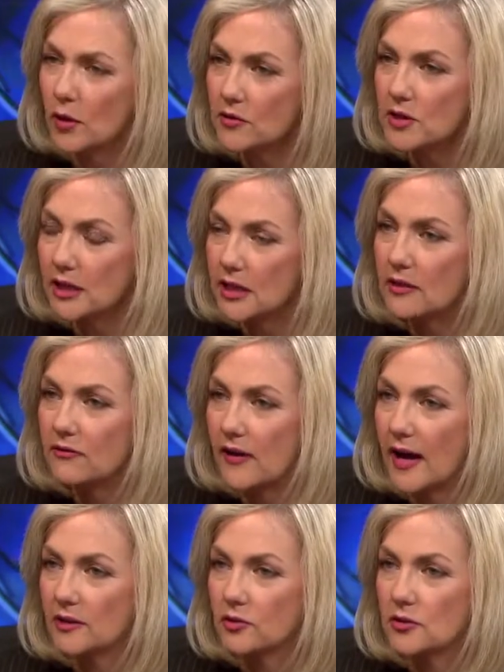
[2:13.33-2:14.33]
what are the key
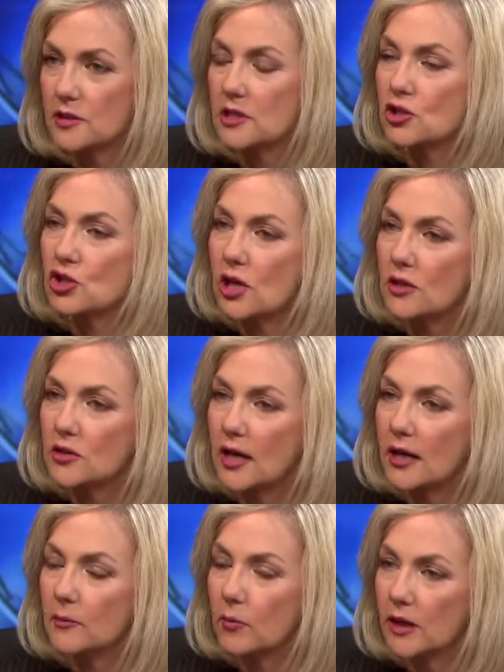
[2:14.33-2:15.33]
factors that
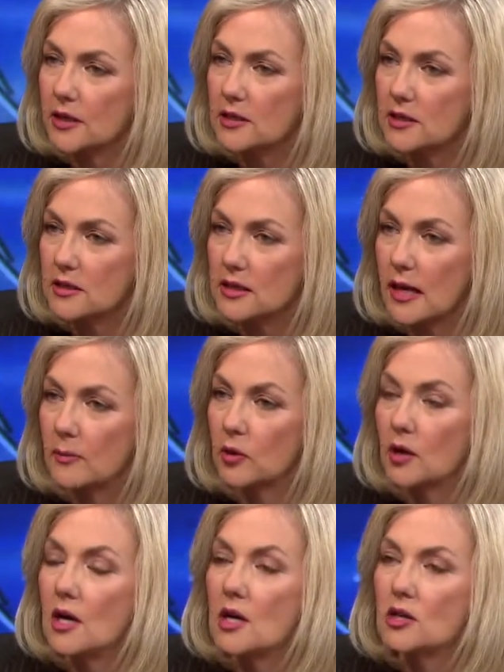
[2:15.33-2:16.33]
Sharetec brings to the
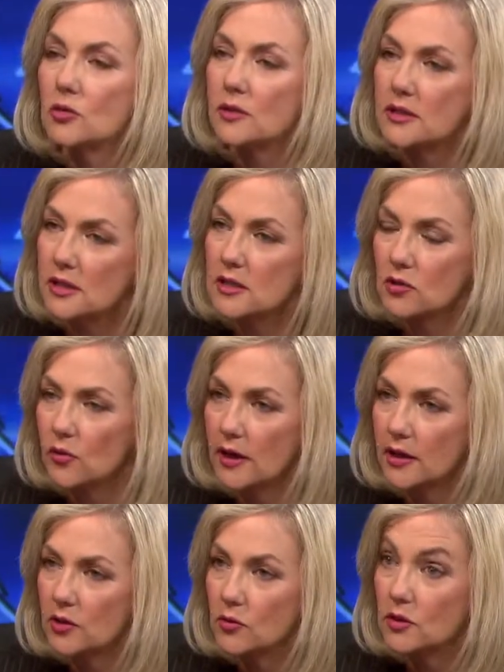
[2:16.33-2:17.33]
table to assist
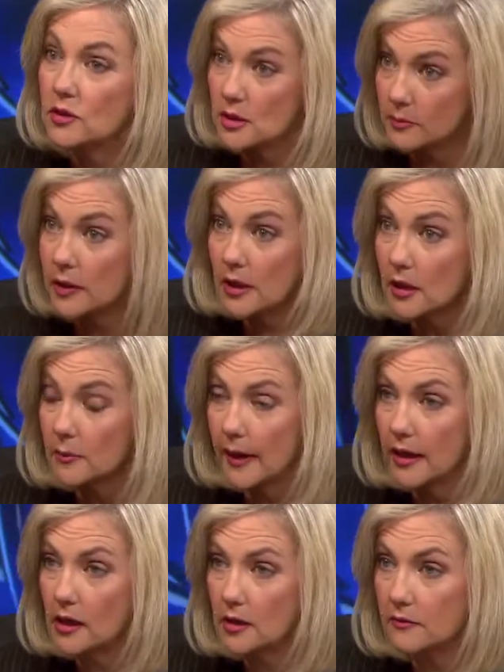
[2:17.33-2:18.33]
credit unions in being
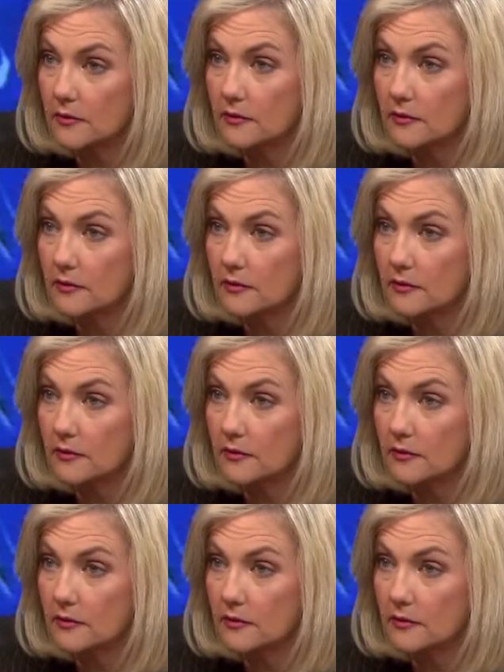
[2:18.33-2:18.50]
competitive?